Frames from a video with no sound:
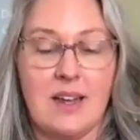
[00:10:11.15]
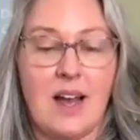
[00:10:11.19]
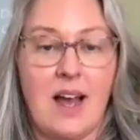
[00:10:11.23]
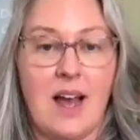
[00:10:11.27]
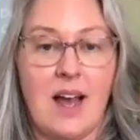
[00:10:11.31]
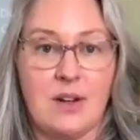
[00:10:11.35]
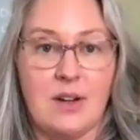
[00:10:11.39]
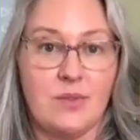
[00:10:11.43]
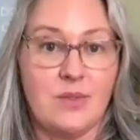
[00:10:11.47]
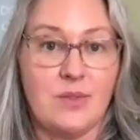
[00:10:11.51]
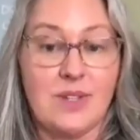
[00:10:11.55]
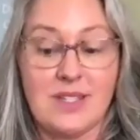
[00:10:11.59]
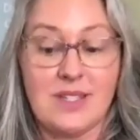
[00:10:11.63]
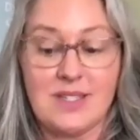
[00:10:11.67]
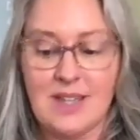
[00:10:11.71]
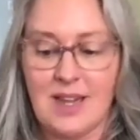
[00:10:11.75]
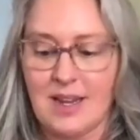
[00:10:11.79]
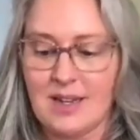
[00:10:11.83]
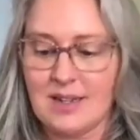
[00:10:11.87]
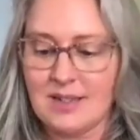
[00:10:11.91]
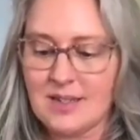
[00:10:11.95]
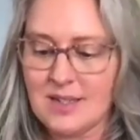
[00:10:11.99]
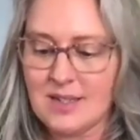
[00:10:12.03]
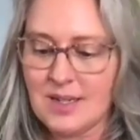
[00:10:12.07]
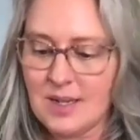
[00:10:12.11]
out of the
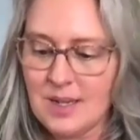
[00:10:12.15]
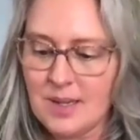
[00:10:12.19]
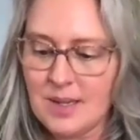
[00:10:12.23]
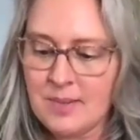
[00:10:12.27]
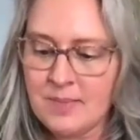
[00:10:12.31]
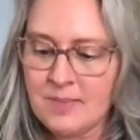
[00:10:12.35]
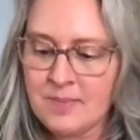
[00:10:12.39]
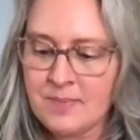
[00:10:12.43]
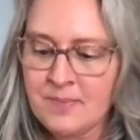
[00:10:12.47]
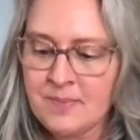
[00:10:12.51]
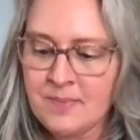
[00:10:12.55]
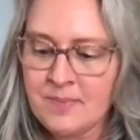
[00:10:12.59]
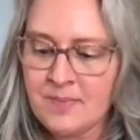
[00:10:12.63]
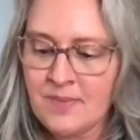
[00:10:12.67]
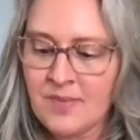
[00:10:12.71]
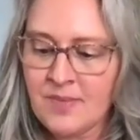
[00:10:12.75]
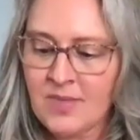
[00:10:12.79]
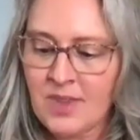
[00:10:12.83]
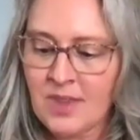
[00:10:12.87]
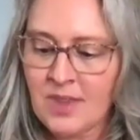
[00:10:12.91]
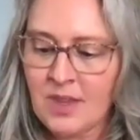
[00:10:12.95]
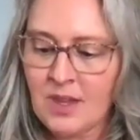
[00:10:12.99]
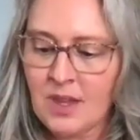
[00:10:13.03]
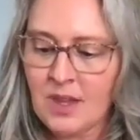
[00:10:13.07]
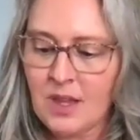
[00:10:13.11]
sand.
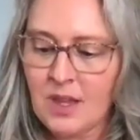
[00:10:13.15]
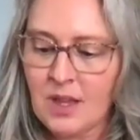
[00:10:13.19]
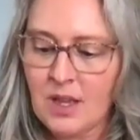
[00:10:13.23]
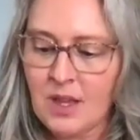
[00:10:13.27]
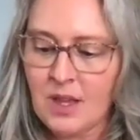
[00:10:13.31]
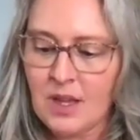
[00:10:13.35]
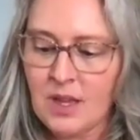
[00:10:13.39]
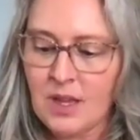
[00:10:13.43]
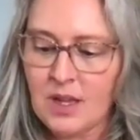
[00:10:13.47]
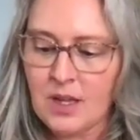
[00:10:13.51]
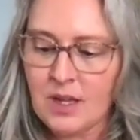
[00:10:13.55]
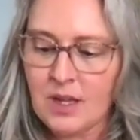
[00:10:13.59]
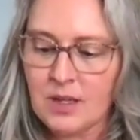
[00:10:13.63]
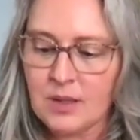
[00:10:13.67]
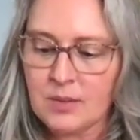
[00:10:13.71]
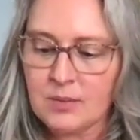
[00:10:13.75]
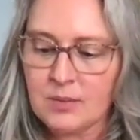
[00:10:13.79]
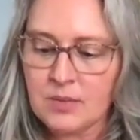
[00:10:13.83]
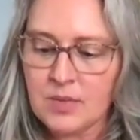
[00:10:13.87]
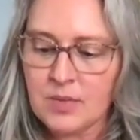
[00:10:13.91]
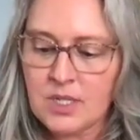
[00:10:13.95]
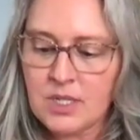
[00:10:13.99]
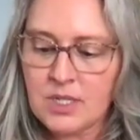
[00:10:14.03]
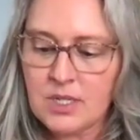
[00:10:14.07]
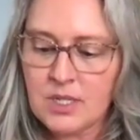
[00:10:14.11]

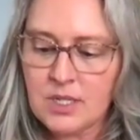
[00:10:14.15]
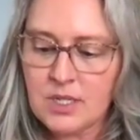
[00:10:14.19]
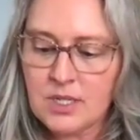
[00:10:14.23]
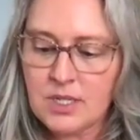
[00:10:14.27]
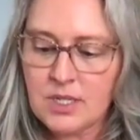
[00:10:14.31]
Um,